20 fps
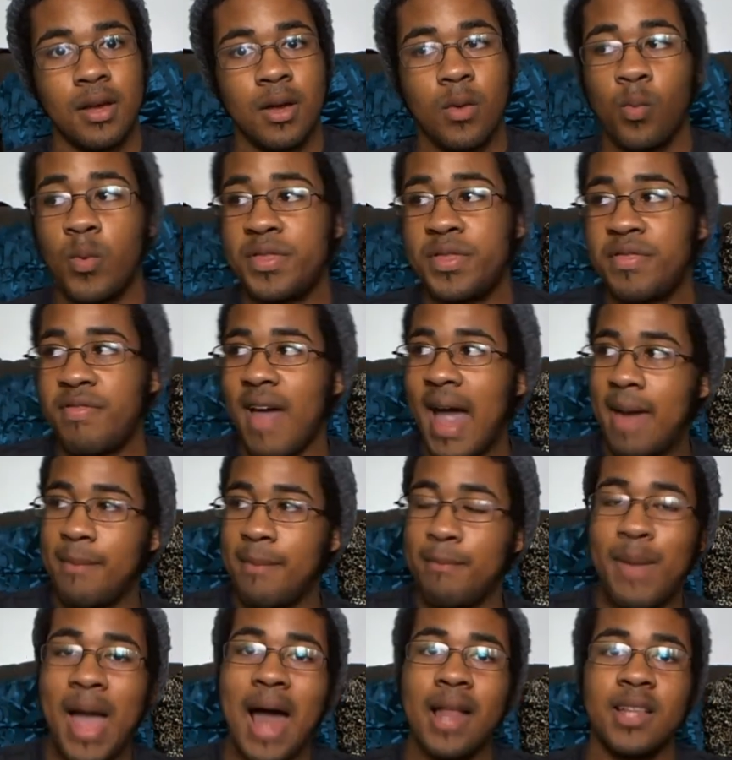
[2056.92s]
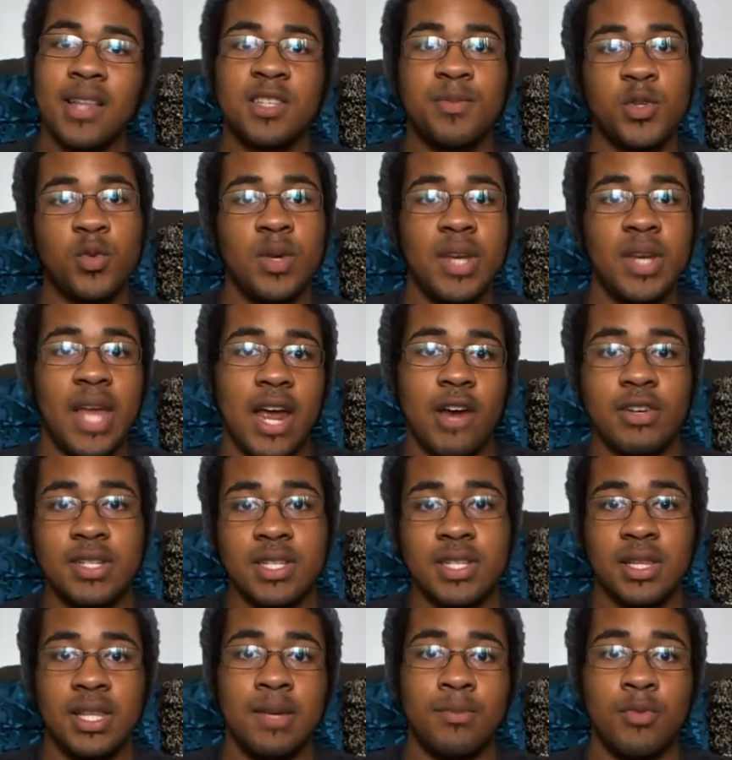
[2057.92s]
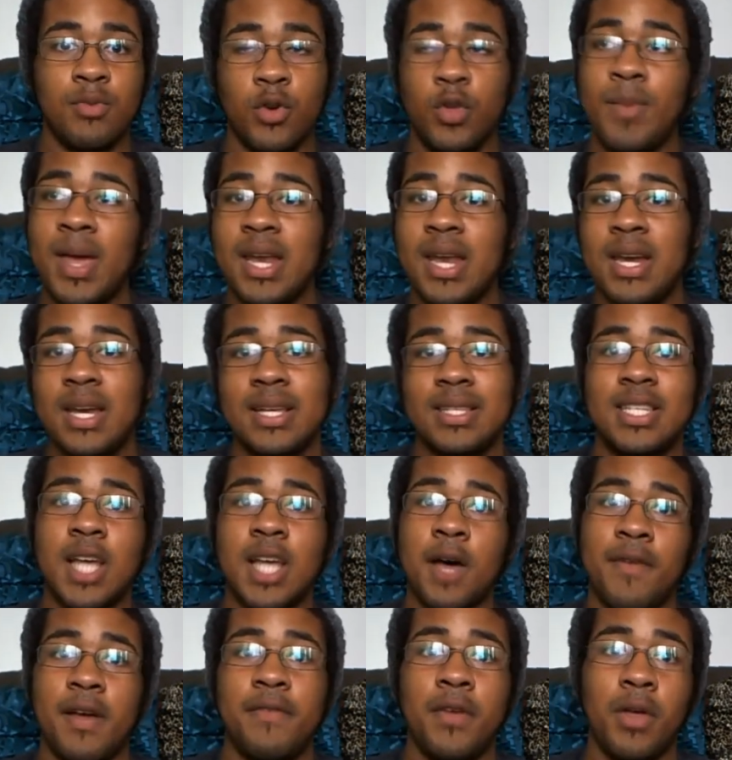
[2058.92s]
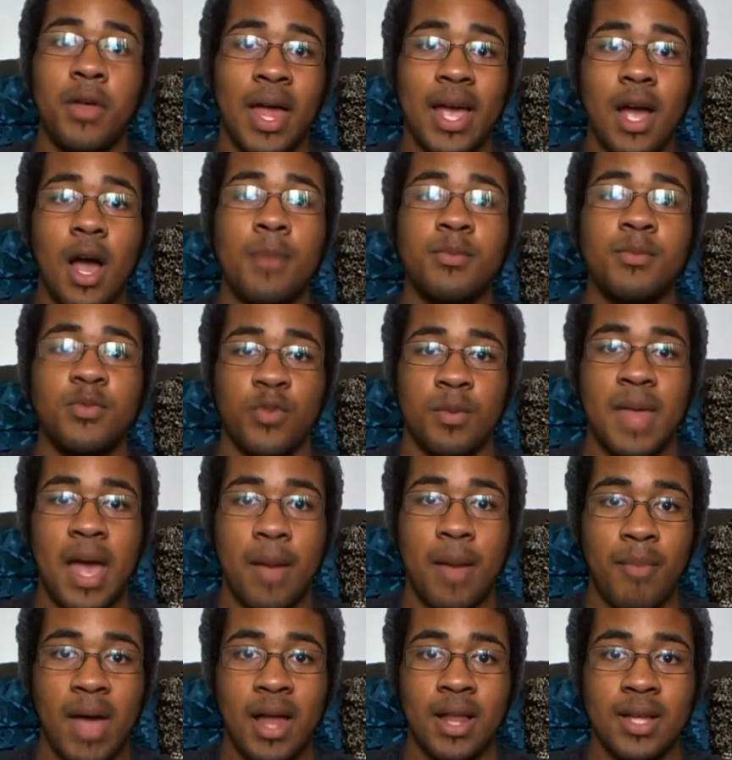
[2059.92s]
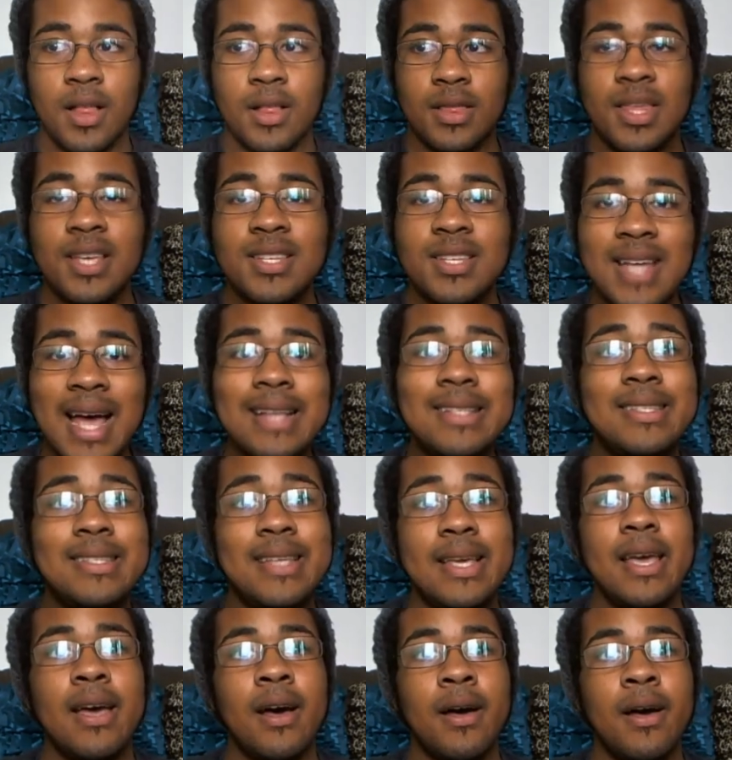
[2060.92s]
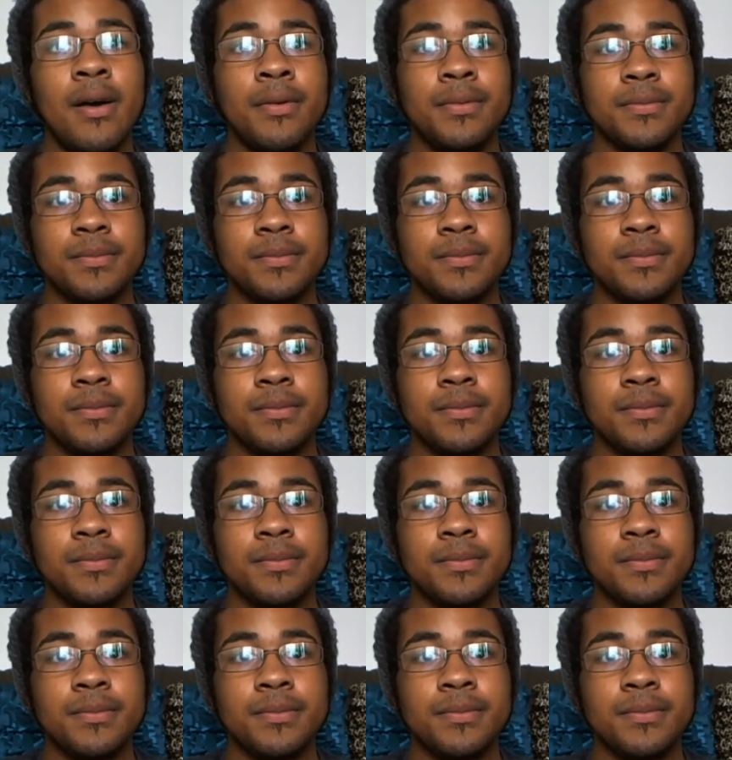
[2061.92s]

With that balance between Aries and Libra, humanity itself, I feel like, comes from that balance. This idea,